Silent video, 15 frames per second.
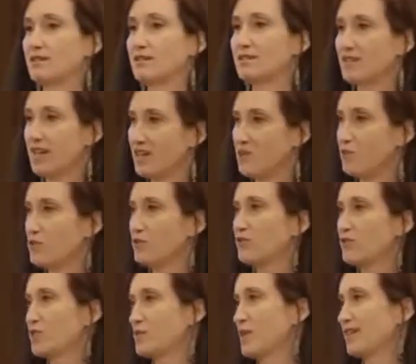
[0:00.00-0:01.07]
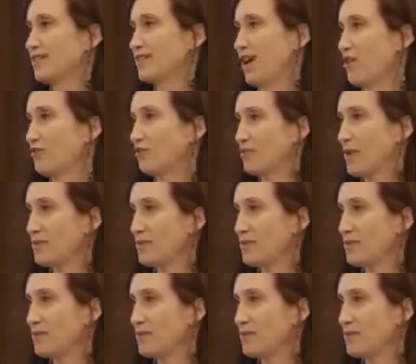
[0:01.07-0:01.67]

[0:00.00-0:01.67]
I had to prove it to myself